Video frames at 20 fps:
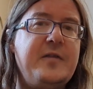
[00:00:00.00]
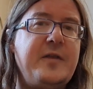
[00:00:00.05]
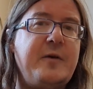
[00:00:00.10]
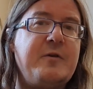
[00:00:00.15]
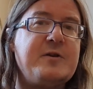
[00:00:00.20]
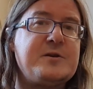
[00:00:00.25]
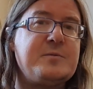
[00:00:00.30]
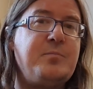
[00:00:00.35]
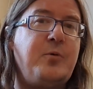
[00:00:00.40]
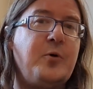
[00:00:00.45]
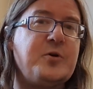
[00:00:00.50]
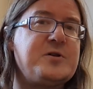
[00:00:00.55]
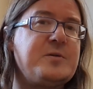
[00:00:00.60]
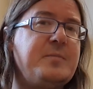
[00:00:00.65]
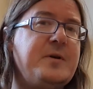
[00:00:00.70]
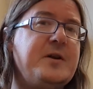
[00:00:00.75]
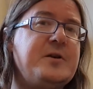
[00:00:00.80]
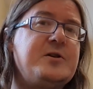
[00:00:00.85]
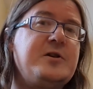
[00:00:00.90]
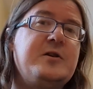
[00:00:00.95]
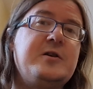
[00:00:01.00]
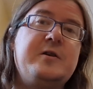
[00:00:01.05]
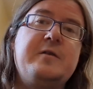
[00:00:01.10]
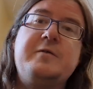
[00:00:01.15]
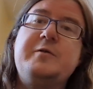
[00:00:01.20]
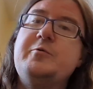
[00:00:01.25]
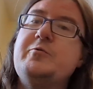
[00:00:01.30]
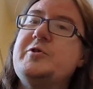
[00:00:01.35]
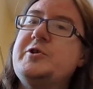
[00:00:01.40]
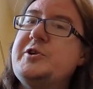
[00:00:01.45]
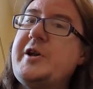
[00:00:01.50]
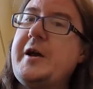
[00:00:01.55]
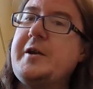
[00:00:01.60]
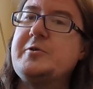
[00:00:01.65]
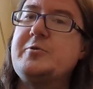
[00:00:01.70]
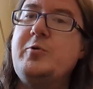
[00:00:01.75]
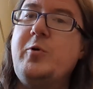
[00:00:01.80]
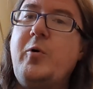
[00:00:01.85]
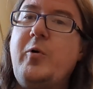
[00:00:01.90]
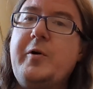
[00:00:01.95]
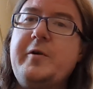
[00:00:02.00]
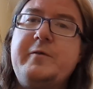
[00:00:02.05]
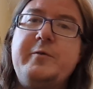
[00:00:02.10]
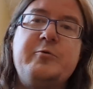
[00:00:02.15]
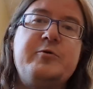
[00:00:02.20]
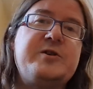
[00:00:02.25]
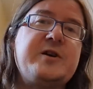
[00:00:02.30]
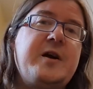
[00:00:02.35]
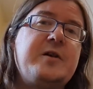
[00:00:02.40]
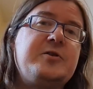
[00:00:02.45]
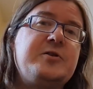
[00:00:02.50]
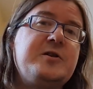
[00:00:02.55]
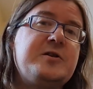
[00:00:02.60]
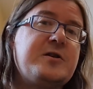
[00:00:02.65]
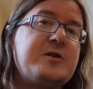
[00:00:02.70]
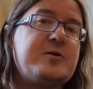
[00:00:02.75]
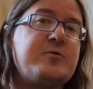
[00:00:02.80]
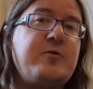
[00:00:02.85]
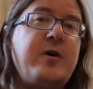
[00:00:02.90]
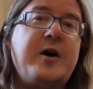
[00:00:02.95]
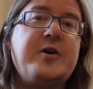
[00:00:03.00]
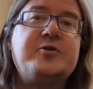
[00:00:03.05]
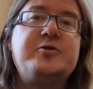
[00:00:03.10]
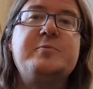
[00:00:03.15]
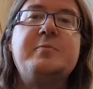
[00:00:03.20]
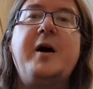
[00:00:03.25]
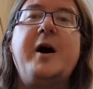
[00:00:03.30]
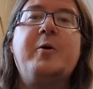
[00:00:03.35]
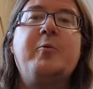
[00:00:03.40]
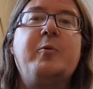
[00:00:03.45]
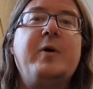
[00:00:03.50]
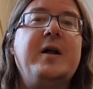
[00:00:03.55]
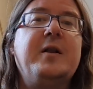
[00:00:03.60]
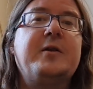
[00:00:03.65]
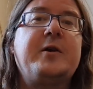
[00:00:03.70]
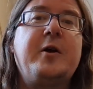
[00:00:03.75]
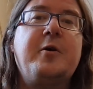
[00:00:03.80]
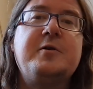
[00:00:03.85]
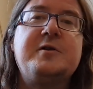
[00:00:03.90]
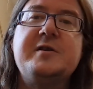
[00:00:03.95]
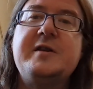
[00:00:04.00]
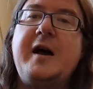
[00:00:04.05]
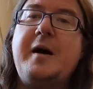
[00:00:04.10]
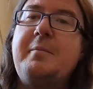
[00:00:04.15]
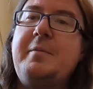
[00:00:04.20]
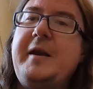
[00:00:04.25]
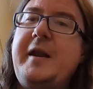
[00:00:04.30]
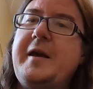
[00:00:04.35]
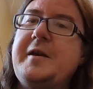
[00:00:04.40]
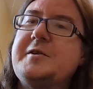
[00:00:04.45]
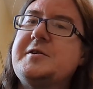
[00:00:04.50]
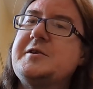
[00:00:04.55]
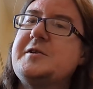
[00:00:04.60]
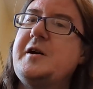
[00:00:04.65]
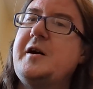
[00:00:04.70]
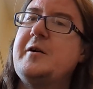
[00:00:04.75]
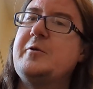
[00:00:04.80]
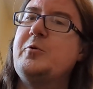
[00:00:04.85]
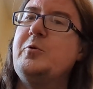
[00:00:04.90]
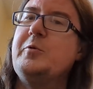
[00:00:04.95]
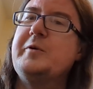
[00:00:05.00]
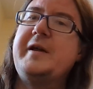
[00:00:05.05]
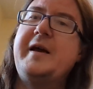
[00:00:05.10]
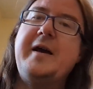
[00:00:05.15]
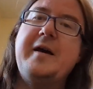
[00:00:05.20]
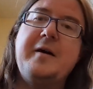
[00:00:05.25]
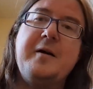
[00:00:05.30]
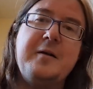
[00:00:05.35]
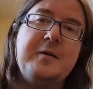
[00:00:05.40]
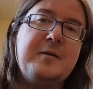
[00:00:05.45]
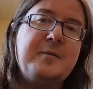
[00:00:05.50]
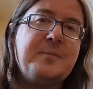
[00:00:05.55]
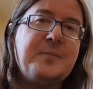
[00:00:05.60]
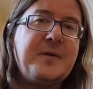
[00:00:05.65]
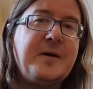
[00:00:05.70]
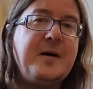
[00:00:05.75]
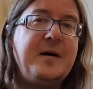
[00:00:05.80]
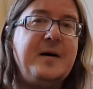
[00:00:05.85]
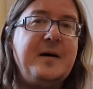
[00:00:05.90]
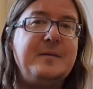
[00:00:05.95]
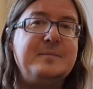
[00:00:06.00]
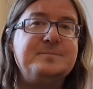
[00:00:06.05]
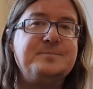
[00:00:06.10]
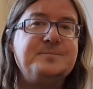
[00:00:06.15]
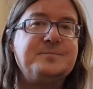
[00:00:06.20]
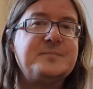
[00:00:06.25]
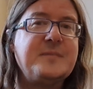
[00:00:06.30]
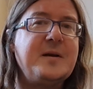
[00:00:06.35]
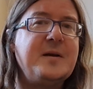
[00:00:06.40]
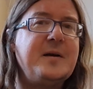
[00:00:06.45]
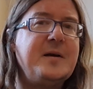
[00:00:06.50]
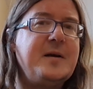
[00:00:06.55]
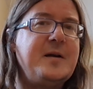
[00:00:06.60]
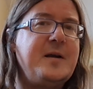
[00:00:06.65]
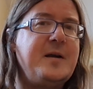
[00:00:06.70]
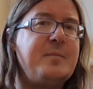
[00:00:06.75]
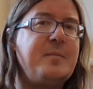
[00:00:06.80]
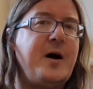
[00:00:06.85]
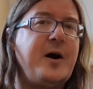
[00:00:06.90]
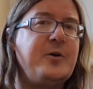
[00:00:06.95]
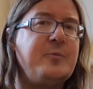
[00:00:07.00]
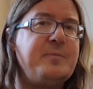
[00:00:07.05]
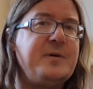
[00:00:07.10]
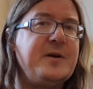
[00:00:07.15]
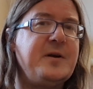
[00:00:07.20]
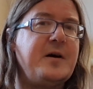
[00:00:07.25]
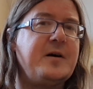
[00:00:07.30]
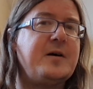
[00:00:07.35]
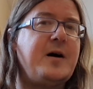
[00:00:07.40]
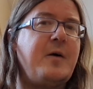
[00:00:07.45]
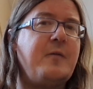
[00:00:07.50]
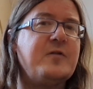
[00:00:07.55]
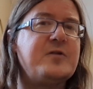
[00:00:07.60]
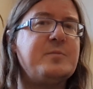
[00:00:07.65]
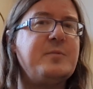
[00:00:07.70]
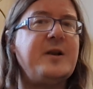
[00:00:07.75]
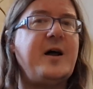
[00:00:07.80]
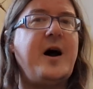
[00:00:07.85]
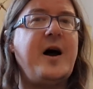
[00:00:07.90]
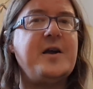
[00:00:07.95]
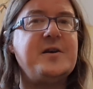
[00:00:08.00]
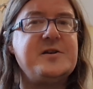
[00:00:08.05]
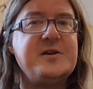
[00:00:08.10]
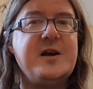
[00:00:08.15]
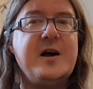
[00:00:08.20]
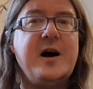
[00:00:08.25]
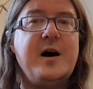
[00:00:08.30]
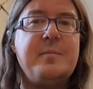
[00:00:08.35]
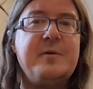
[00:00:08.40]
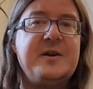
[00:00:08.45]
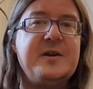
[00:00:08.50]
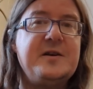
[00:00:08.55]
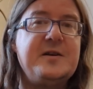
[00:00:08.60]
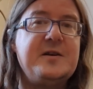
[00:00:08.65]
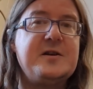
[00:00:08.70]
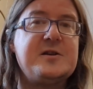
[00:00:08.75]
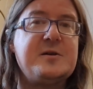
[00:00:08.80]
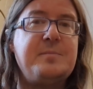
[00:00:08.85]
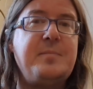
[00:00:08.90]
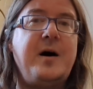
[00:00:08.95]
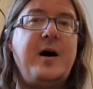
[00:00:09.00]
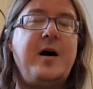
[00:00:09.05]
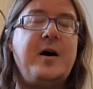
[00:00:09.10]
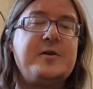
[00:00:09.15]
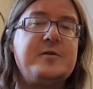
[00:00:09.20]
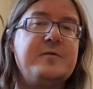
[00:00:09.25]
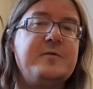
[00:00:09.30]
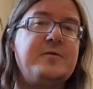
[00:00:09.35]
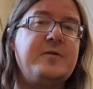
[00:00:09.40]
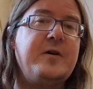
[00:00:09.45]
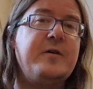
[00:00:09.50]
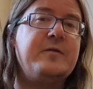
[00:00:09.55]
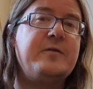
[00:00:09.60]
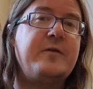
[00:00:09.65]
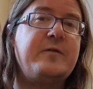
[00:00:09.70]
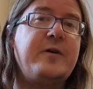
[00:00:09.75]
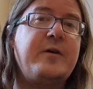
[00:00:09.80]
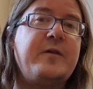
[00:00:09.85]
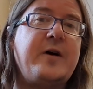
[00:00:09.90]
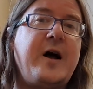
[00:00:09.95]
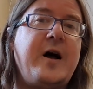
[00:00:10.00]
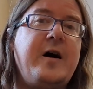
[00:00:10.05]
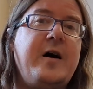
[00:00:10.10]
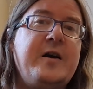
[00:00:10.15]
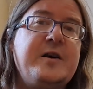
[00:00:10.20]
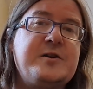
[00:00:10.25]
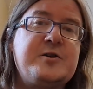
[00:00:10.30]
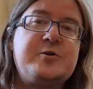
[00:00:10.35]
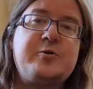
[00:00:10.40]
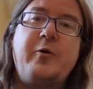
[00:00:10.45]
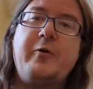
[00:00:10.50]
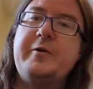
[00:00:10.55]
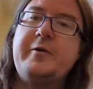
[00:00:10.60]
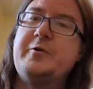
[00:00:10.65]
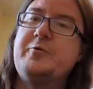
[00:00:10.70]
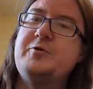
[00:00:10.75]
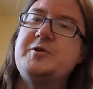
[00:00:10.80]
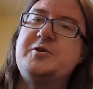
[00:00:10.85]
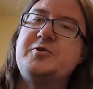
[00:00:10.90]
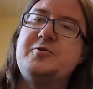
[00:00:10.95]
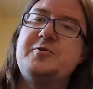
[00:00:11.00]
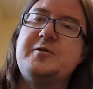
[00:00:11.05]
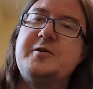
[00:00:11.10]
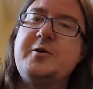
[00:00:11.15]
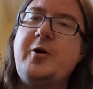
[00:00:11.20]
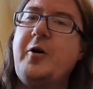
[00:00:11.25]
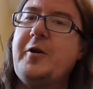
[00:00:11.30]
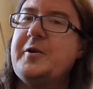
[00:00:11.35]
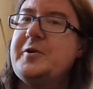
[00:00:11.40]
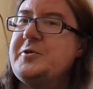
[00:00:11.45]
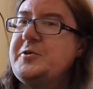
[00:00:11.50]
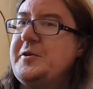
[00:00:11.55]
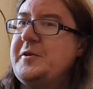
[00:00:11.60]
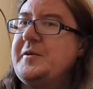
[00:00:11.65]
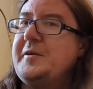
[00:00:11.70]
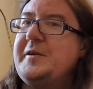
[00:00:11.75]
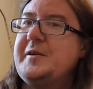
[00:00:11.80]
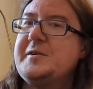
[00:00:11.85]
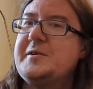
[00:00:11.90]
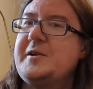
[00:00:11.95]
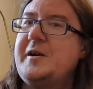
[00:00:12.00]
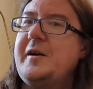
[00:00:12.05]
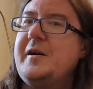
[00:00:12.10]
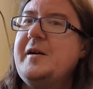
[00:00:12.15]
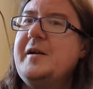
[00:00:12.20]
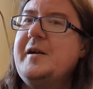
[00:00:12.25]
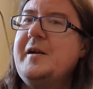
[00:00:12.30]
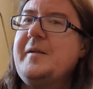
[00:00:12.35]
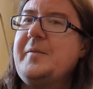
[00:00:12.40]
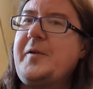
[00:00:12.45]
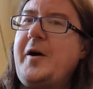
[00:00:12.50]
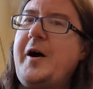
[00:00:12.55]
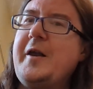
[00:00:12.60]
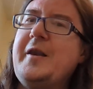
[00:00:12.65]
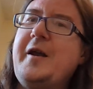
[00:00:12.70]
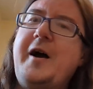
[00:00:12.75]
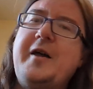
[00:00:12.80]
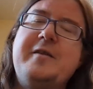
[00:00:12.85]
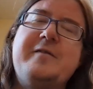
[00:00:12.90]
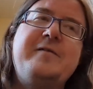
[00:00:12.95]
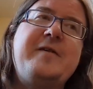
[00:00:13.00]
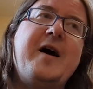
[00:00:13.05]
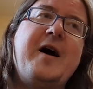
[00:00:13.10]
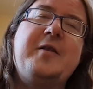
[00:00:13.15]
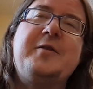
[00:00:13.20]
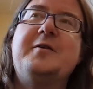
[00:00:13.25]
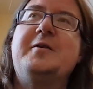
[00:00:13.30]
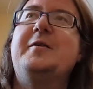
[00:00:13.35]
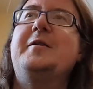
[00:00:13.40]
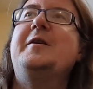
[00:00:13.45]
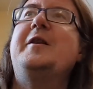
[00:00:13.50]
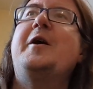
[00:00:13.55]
there is a possibility that if you reject God, if you reject Jesus Christ, you might well go to that place called hell. It might be an uncomfortable idea, but it is a part of our historic Christian theology, and that's I like the fact that